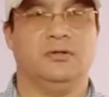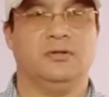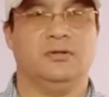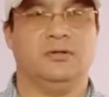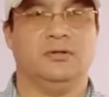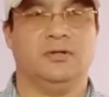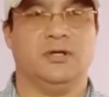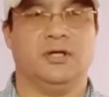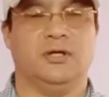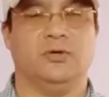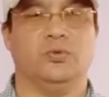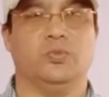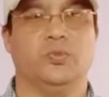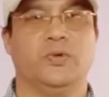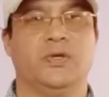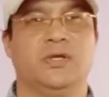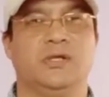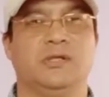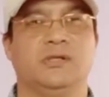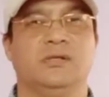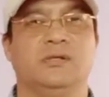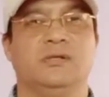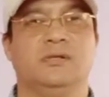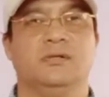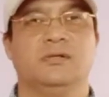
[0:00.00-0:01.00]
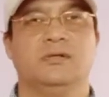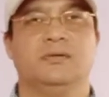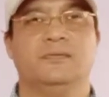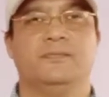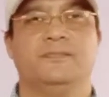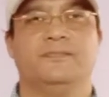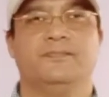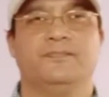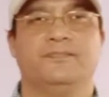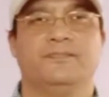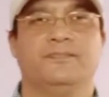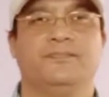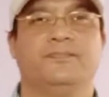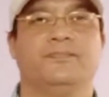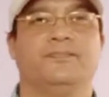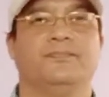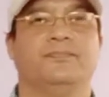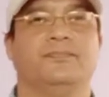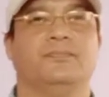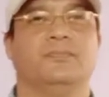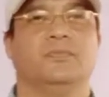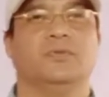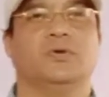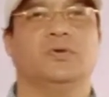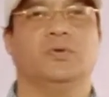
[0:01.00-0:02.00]
and win
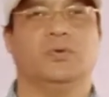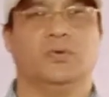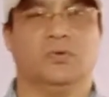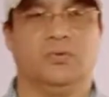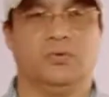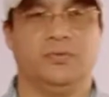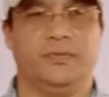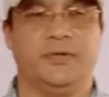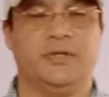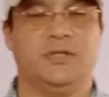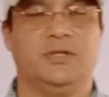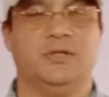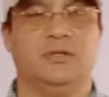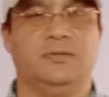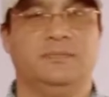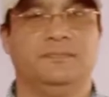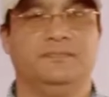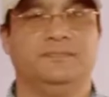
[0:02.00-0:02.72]
gold medal